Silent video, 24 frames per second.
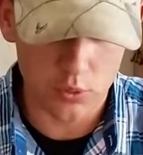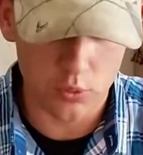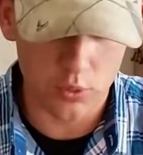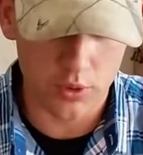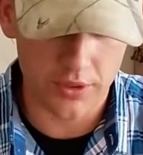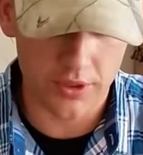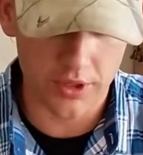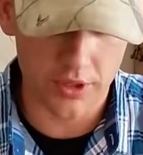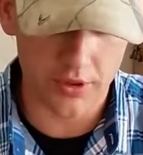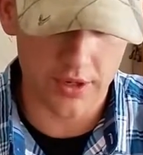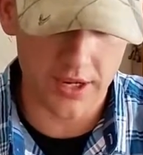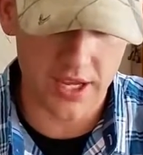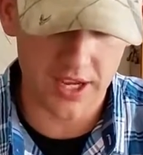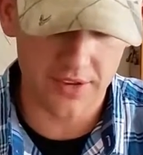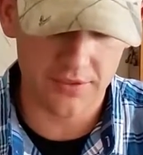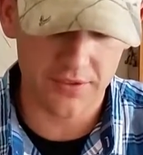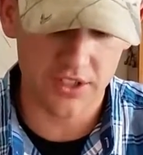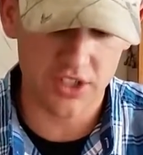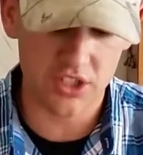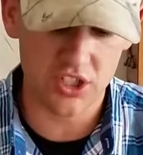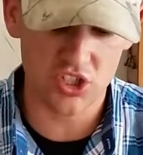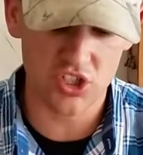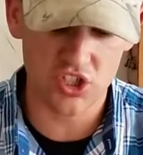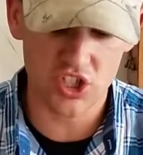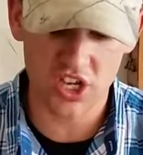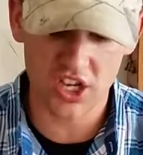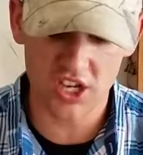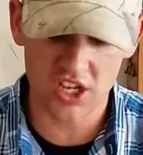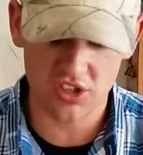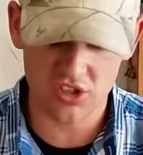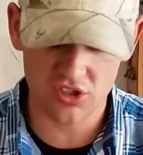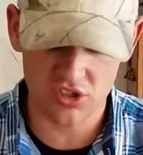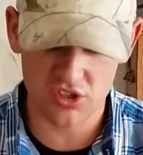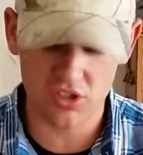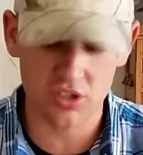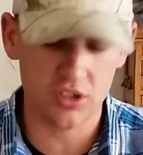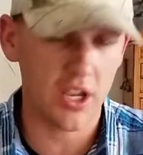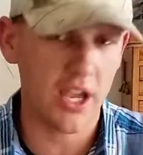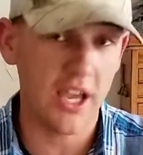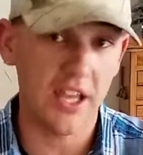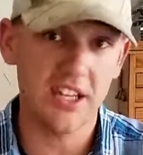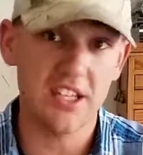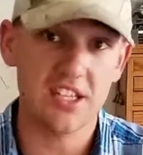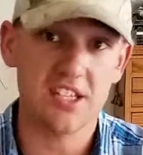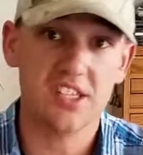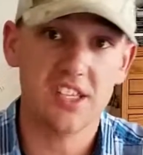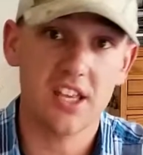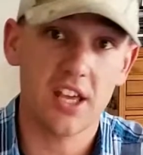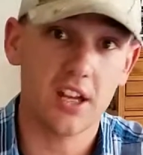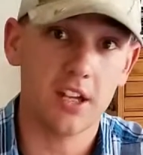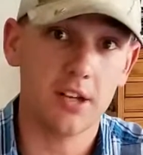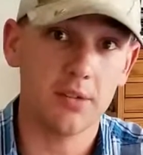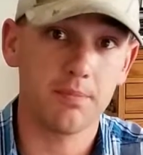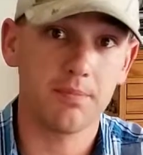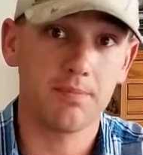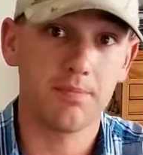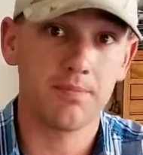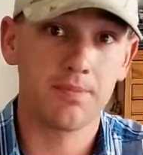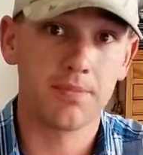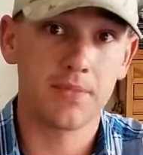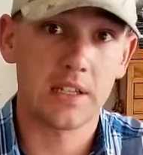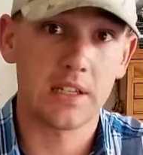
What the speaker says: without having to change any setup.